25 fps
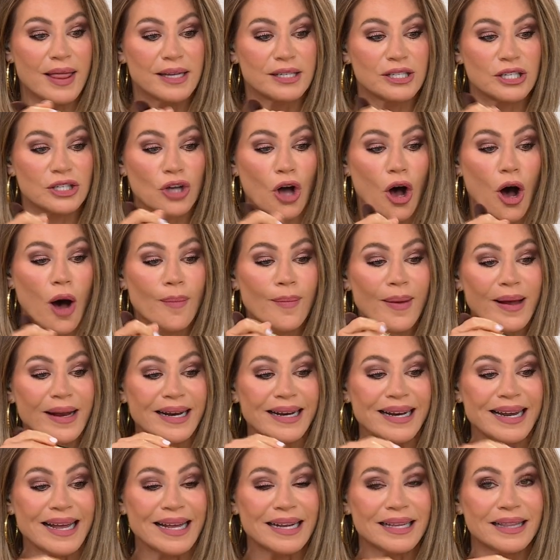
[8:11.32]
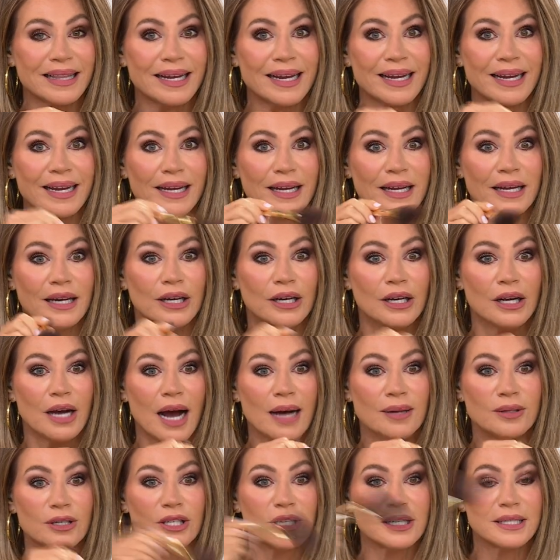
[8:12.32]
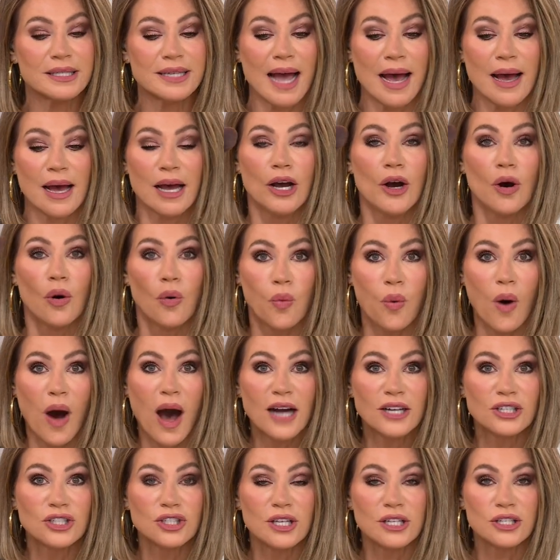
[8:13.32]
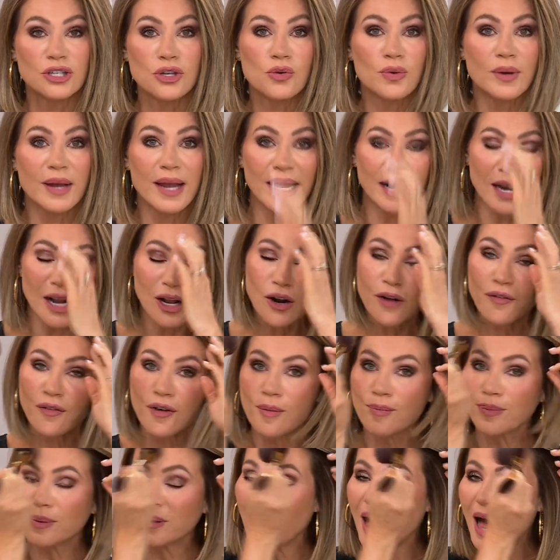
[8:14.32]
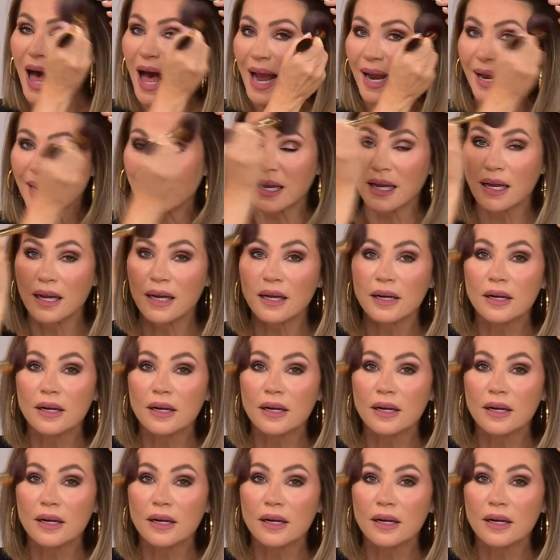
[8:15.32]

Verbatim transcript: this is all made in Italy. I'm just gonna tap. Watch this. You cannot over apply.